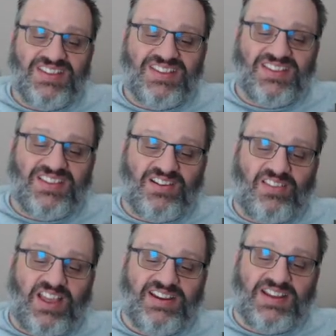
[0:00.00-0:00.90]
they're
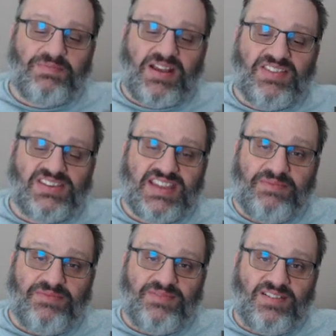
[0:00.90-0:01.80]
lined up on the
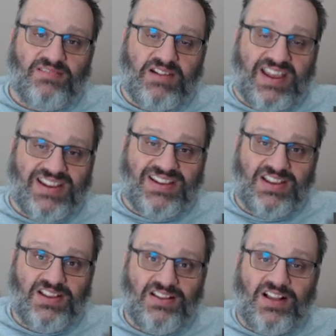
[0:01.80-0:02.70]
same rank.
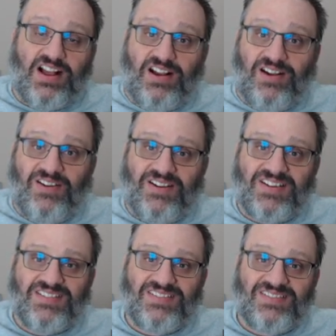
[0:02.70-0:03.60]
Uh-oh.
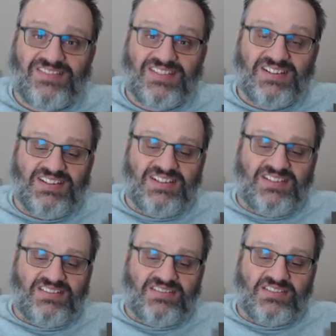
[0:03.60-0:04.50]

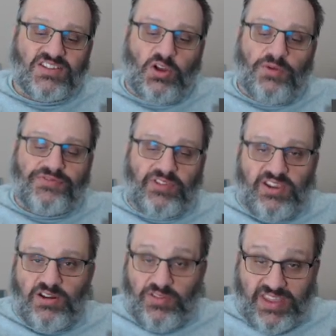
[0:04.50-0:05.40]
So hopefully you
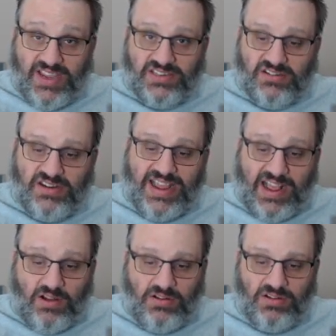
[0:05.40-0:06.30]
know the answer
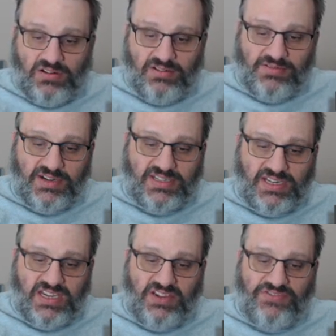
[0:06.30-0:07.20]
now. Rook to
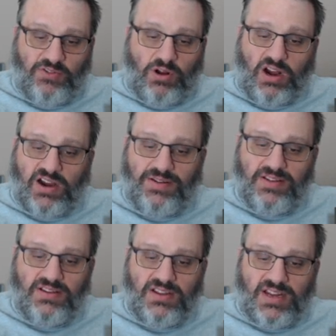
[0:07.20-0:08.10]
e4,
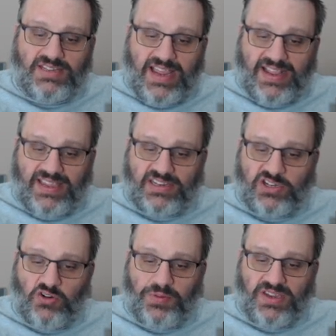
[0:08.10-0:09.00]
attacking
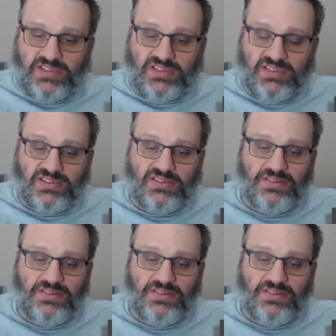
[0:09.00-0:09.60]
two pieces.